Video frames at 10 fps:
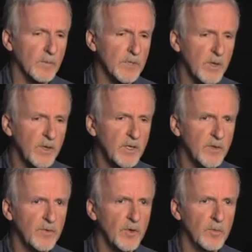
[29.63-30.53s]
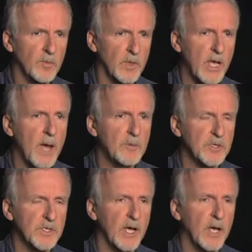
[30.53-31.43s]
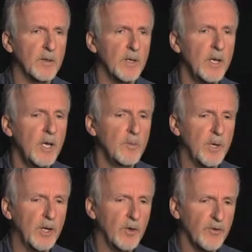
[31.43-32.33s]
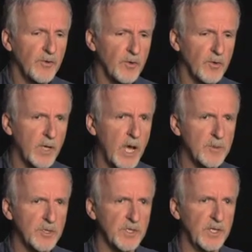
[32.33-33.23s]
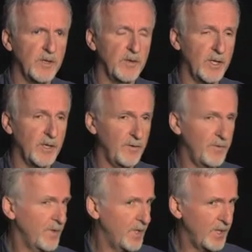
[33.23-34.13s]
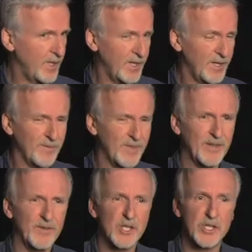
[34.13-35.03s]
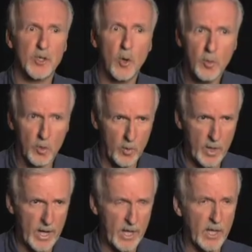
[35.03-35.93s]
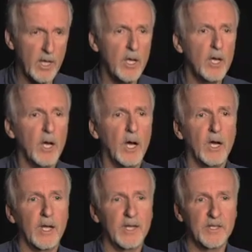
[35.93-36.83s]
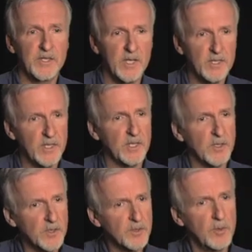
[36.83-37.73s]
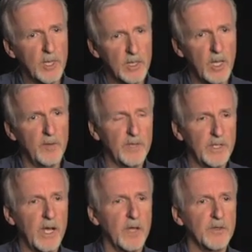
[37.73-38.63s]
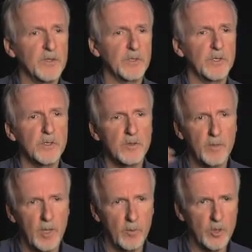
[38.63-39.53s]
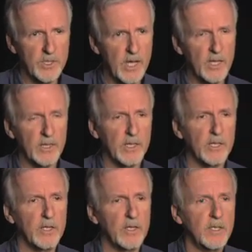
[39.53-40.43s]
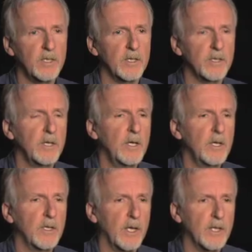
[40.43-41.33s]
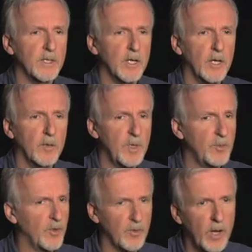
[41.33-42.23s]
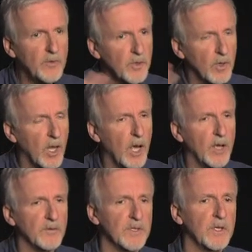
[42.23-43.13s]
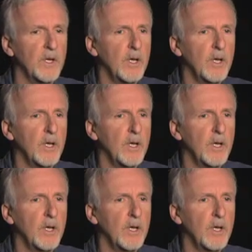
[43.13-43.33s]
So I think the film captures that, but it also captures it in a very sober way, in the sense that it's also about love and death. So it's also about mortality, and I think that people throughout their lives